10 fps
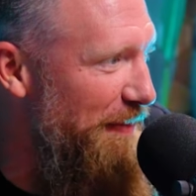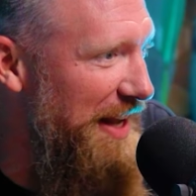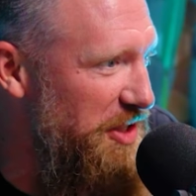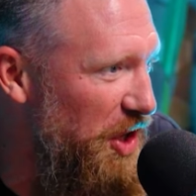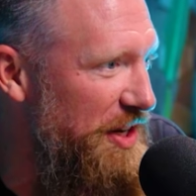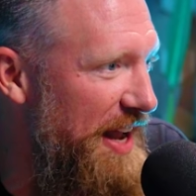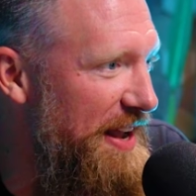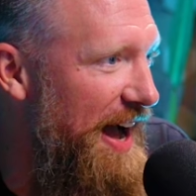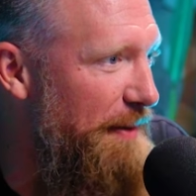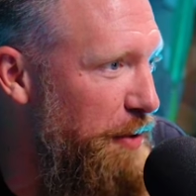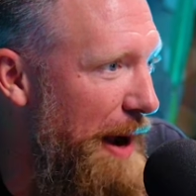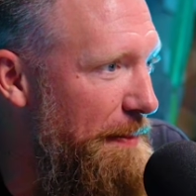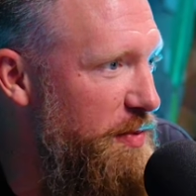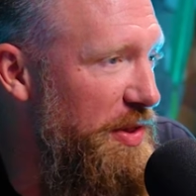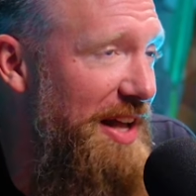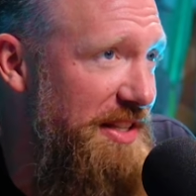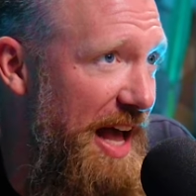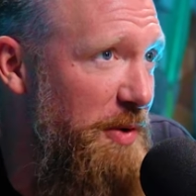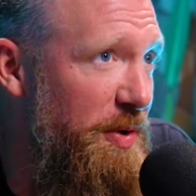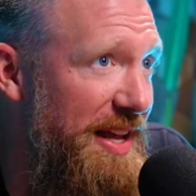But I turned a, a property with
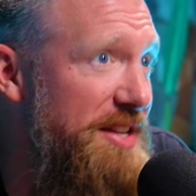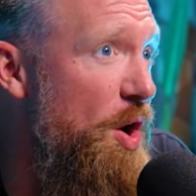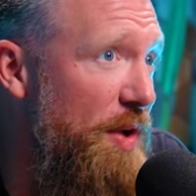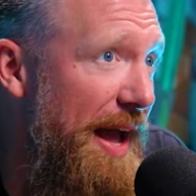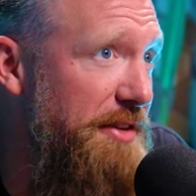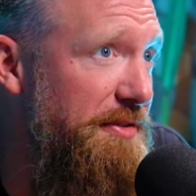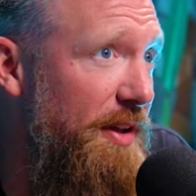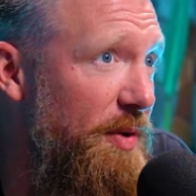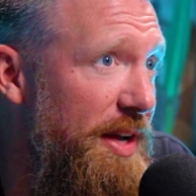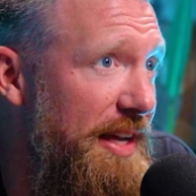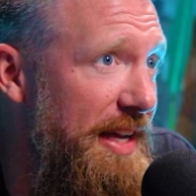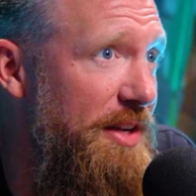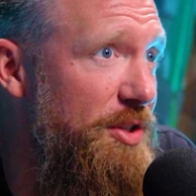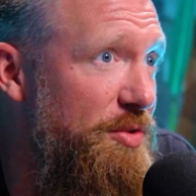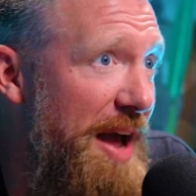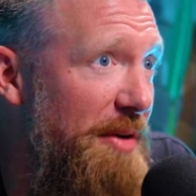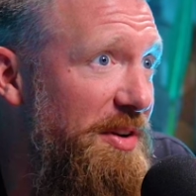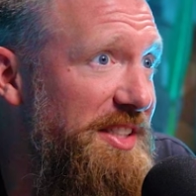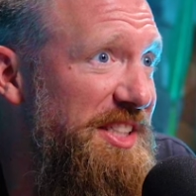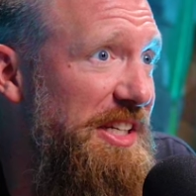lots of equity and no cash flow into
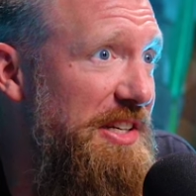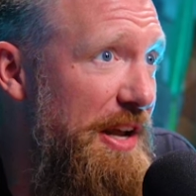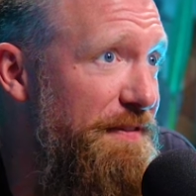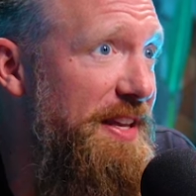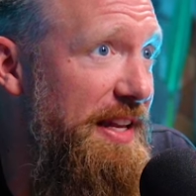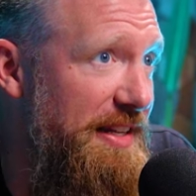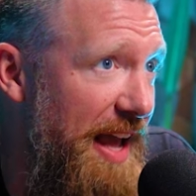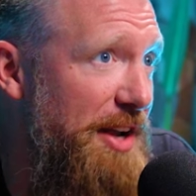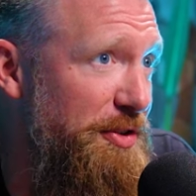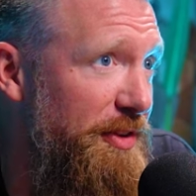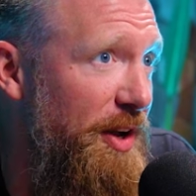now significant cash